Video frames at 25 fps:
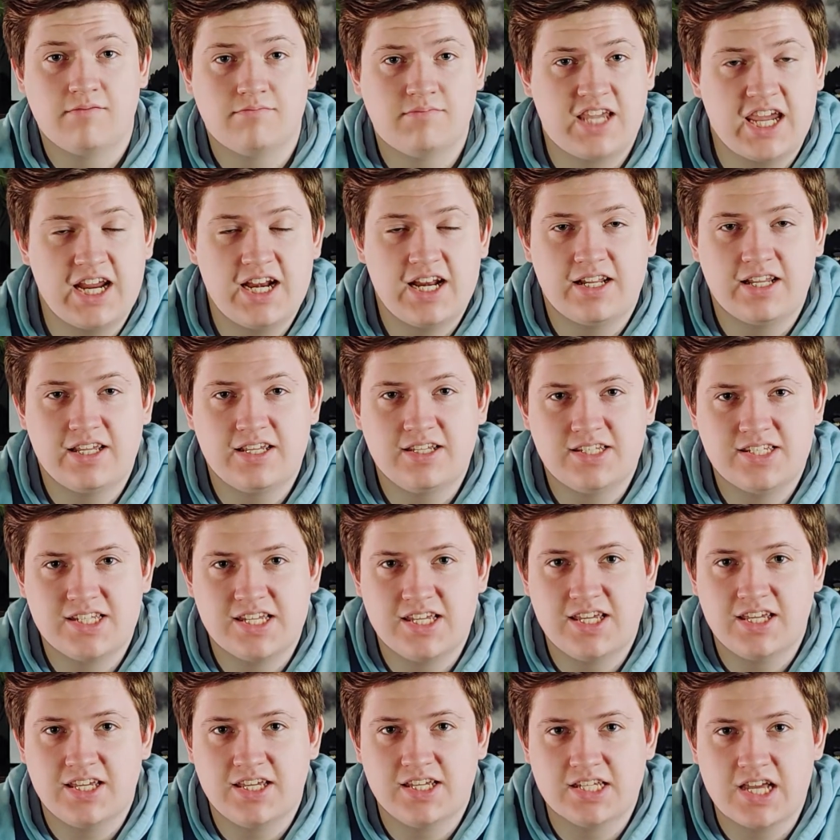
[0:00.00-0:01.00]
Kennedy,
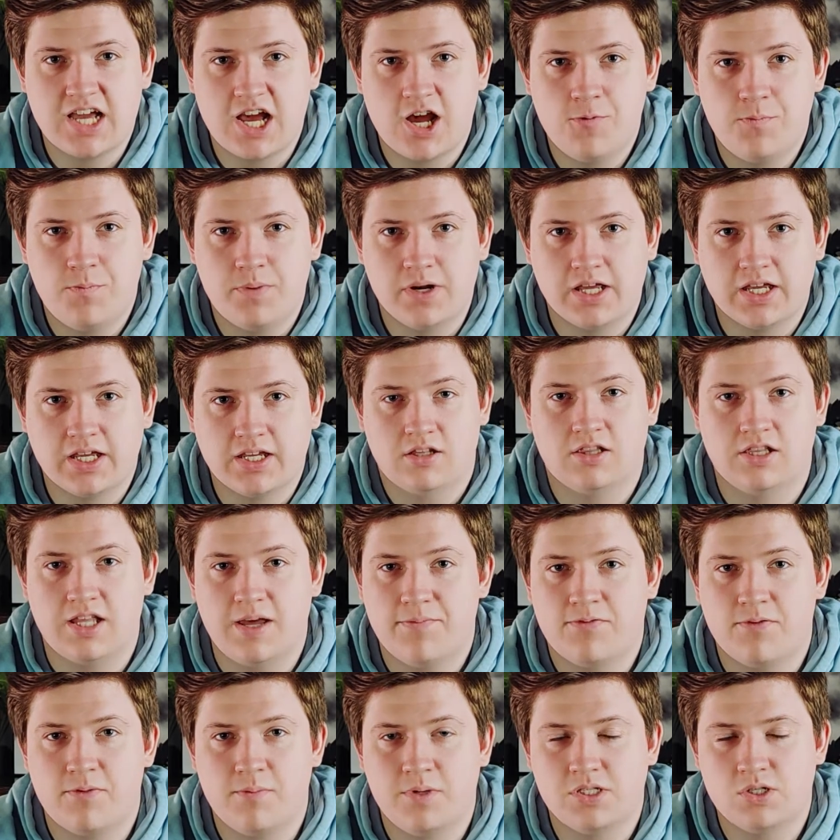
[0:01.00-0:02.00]
seeing his opening, leapt
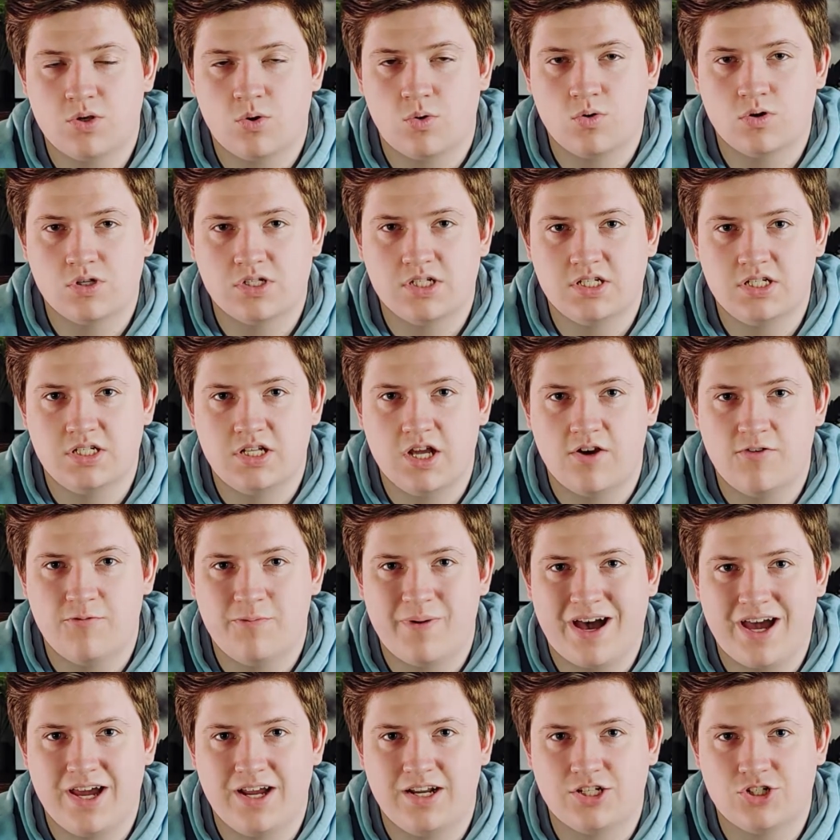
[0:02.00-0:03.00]
from his horse and dove
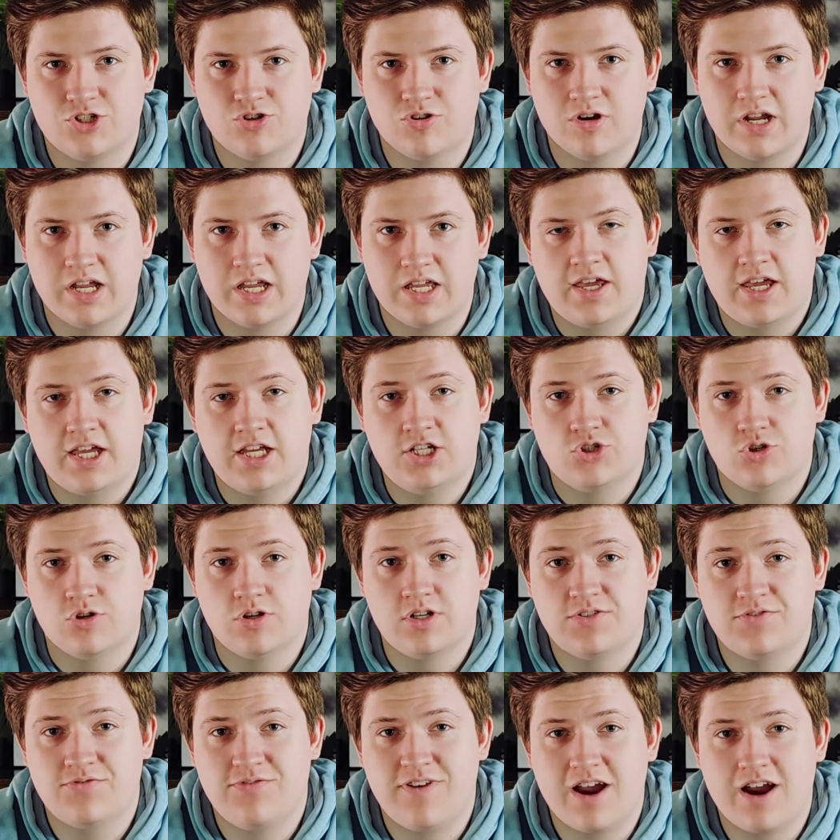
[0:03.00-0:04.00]
behind a tree. He drew
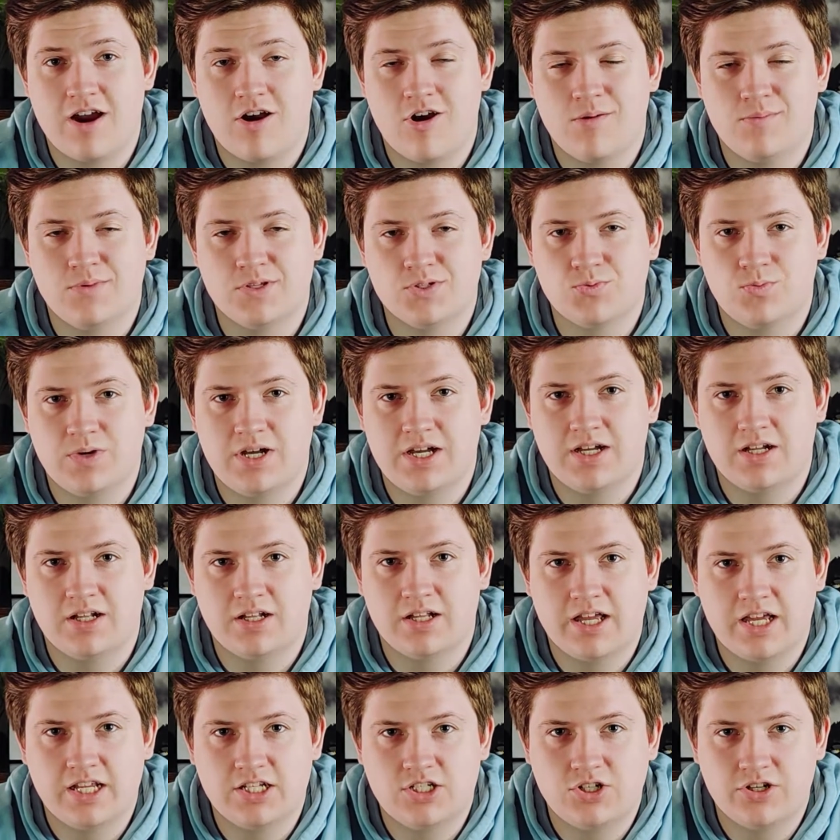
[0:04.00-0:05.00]
his firearm as
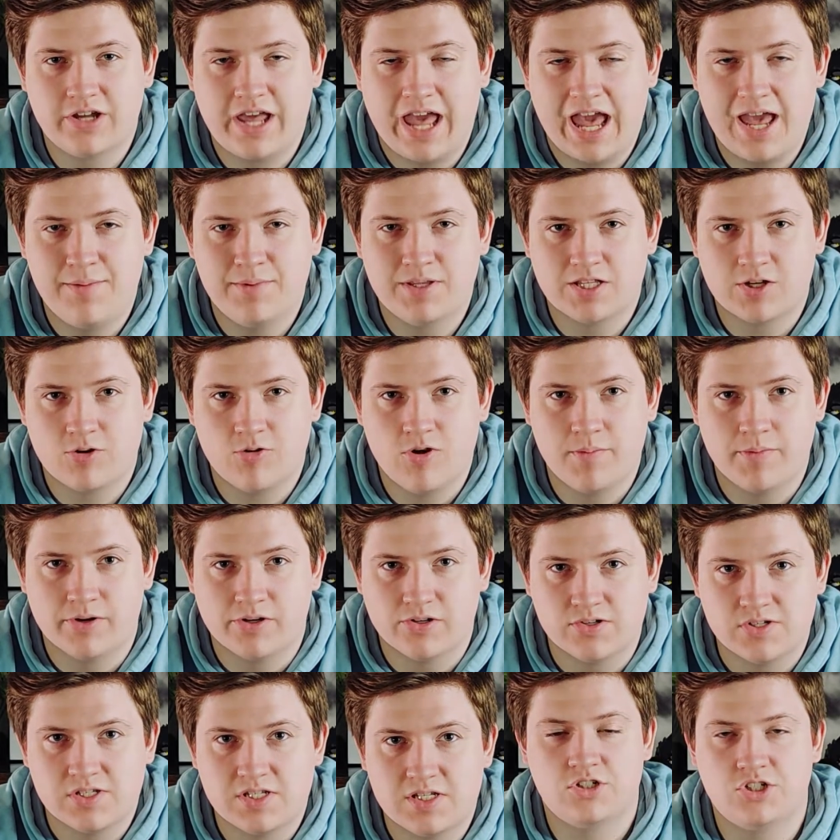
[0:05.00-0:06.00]
well and took aim at the
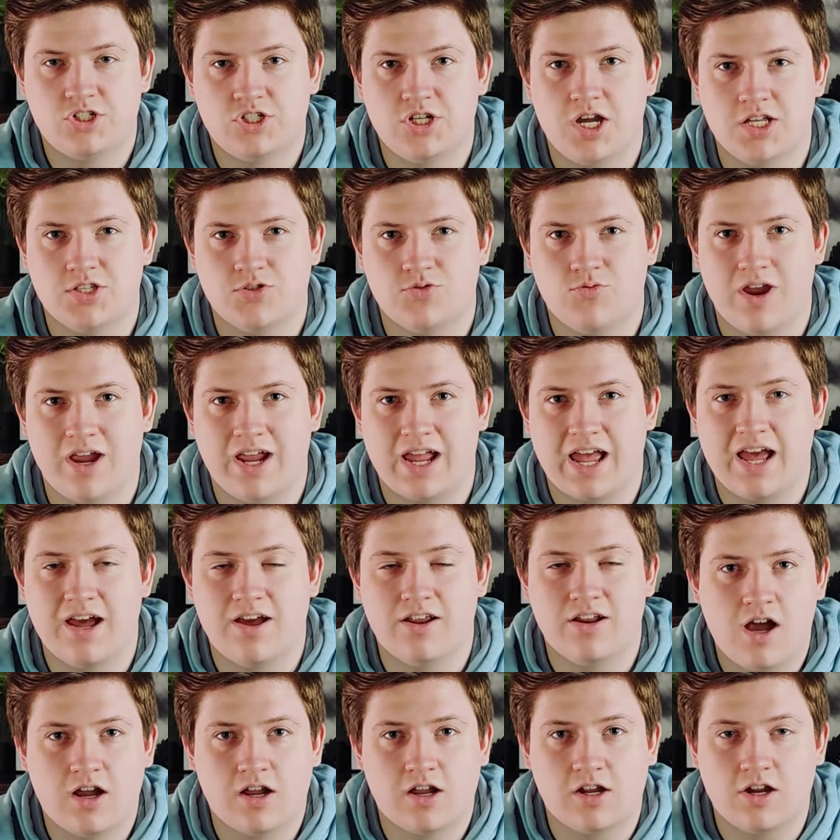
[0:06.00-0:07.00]
criminals. Shots rang
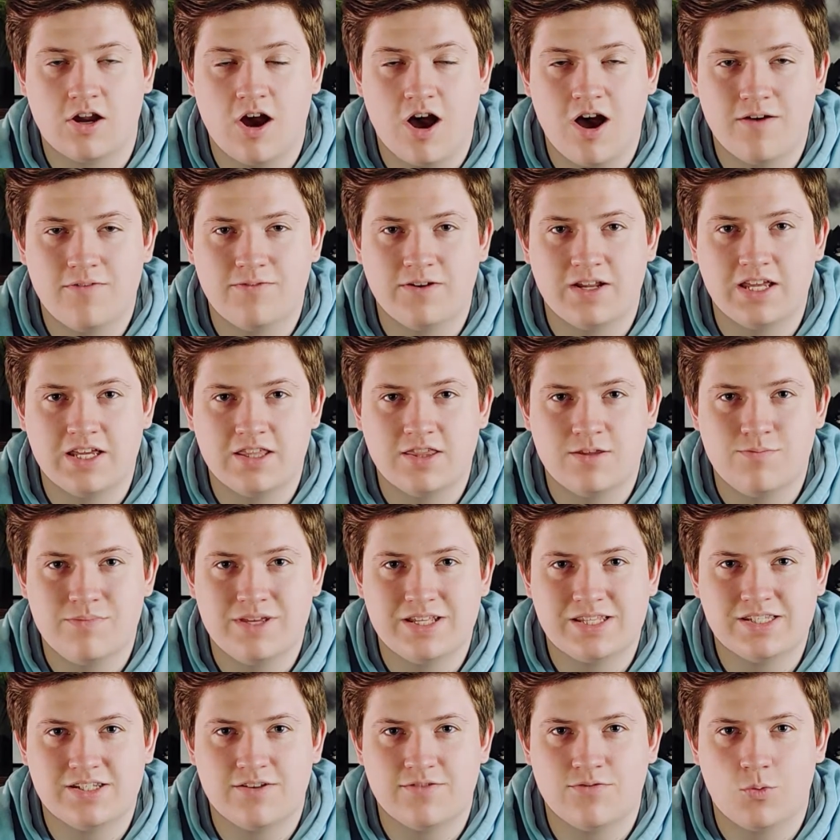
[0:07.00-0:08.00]
out, a cacophony in the
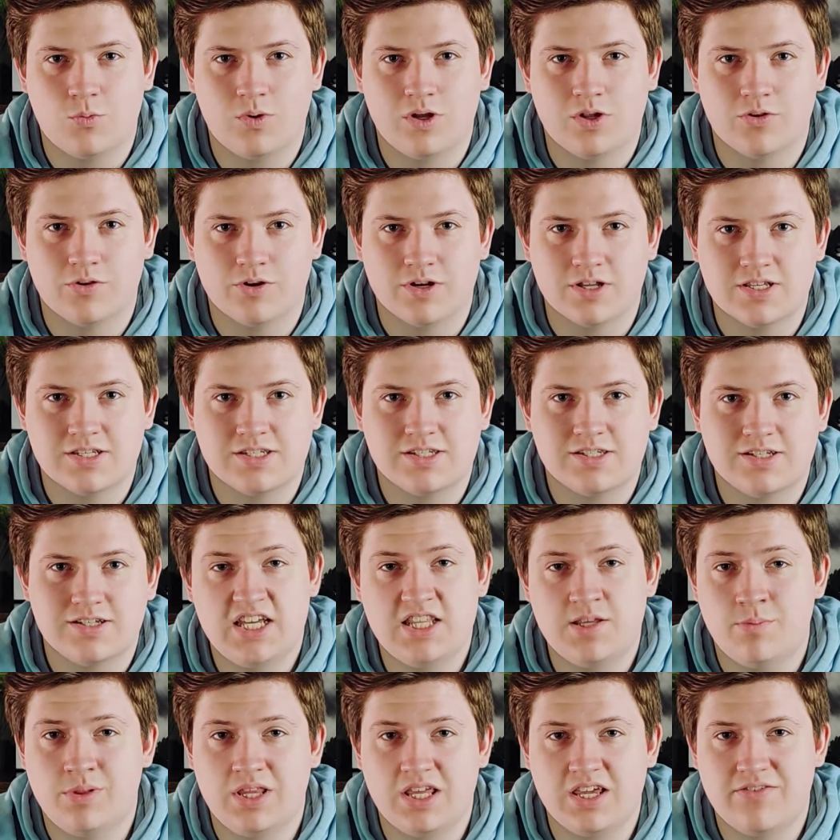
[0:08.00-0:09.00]
midst of the wilderness. In
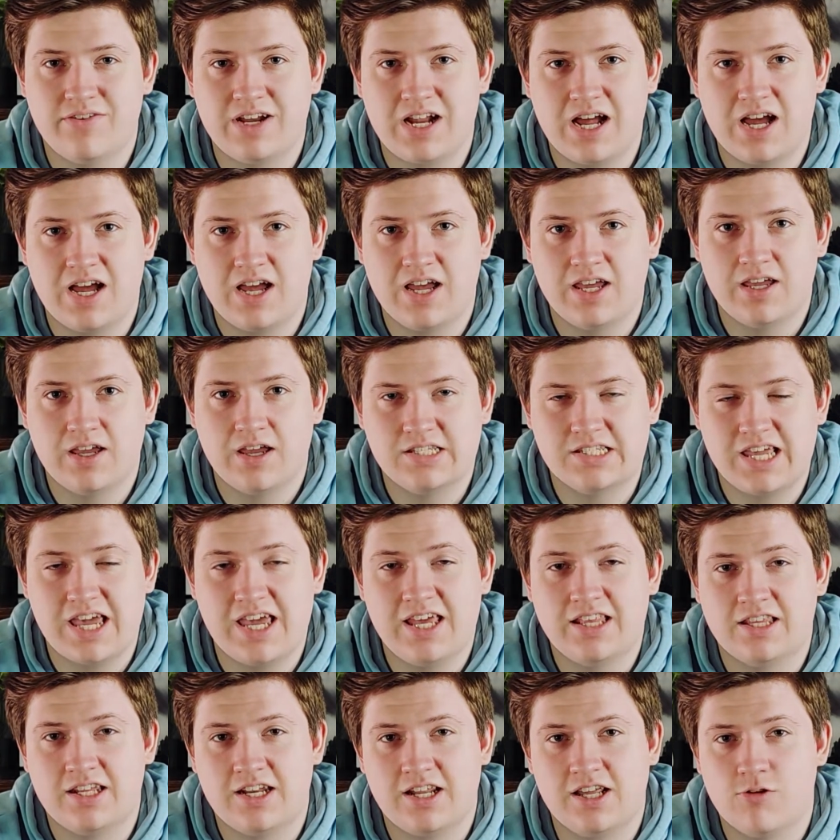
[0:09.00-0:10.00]
the blink of an eye,
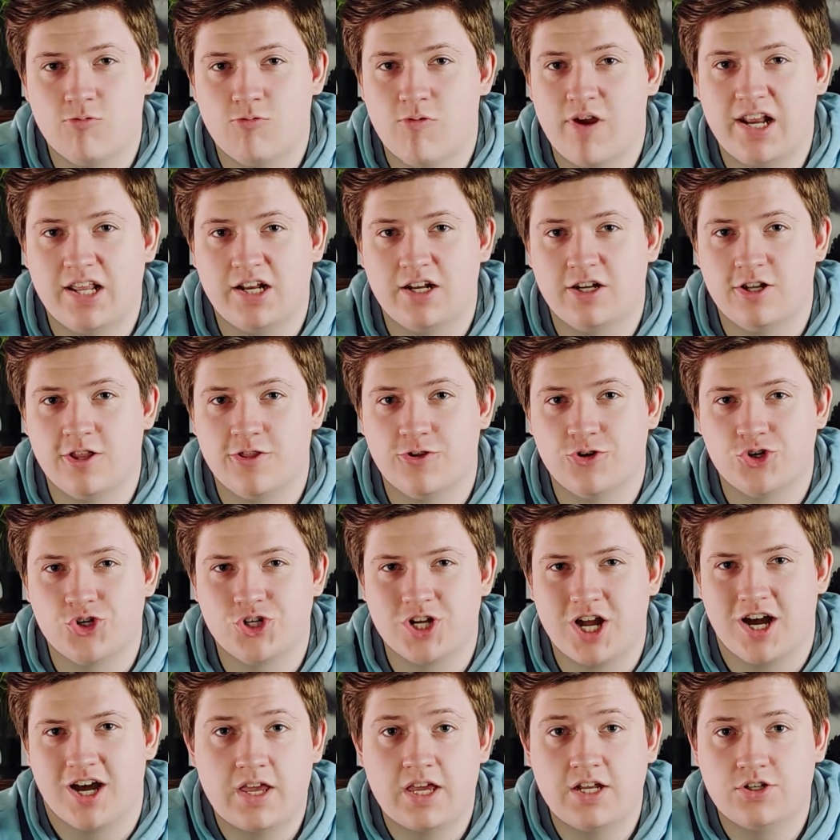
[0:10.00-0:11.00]
Scanlon had readied another
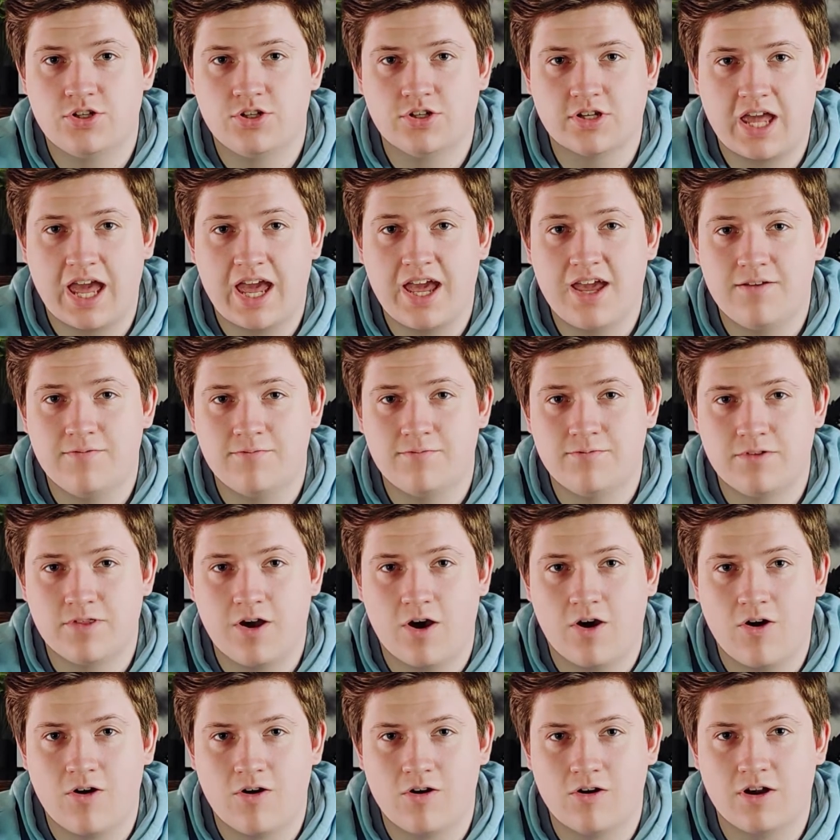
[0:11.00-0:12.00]
shot and took aim for the
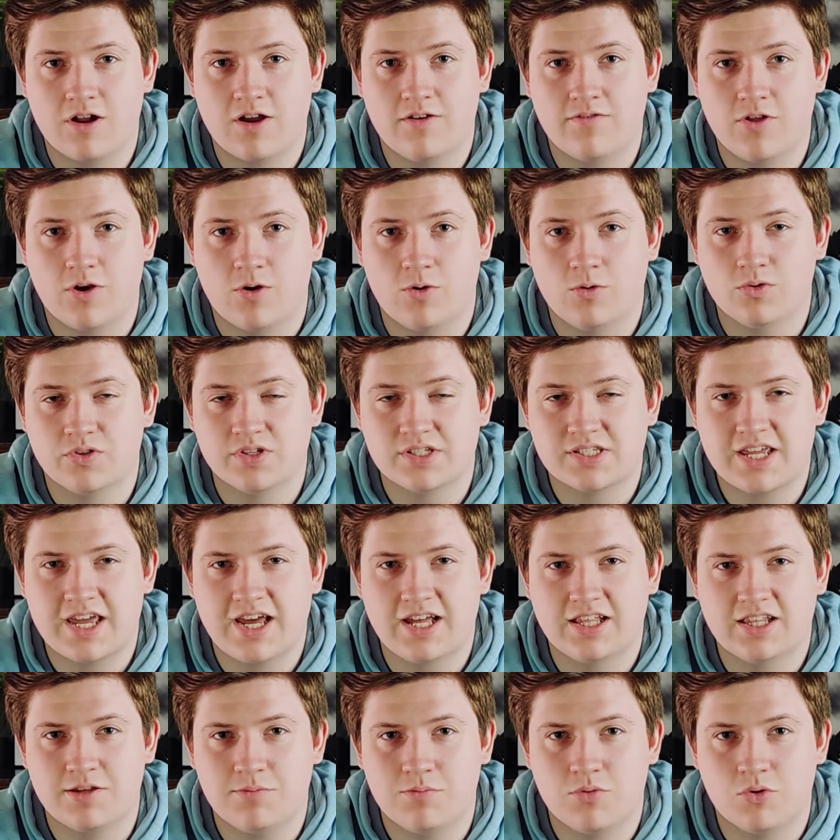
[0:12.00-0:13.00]
heart of the oldest
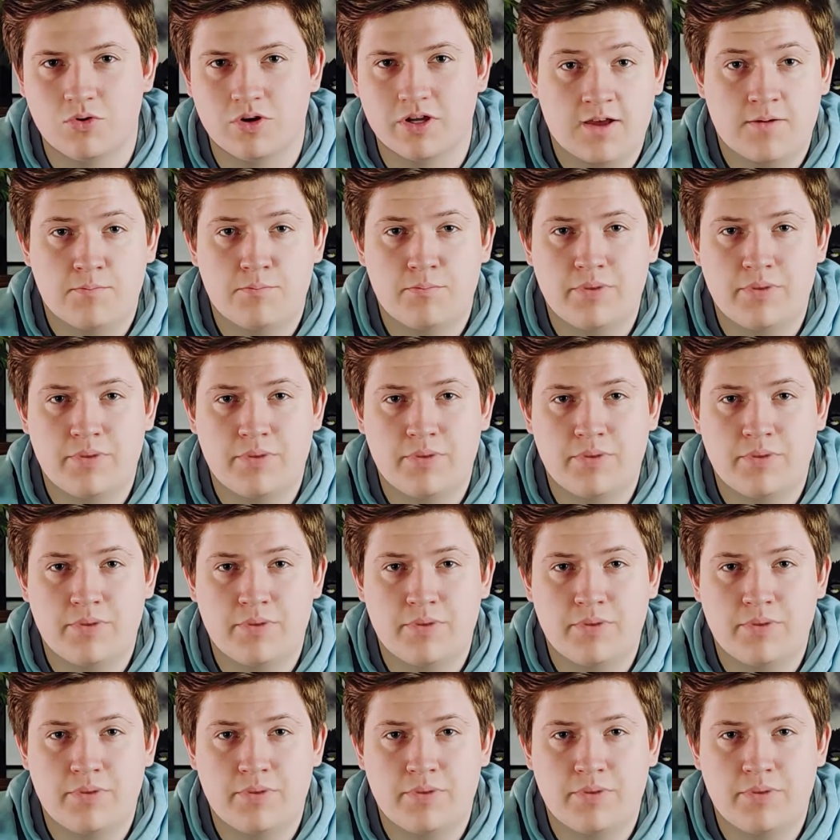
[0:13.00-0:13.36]
Kelly boy.